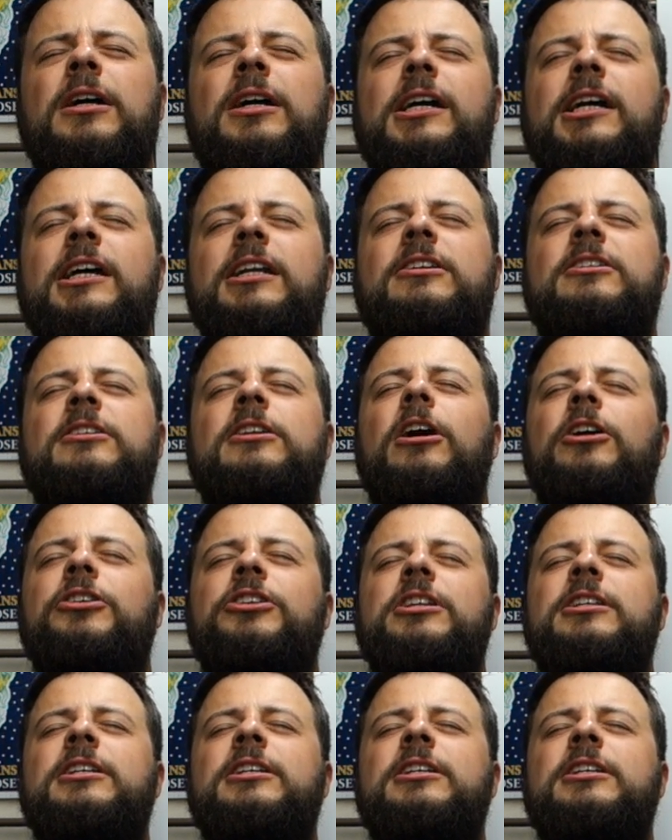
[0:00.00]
It's not a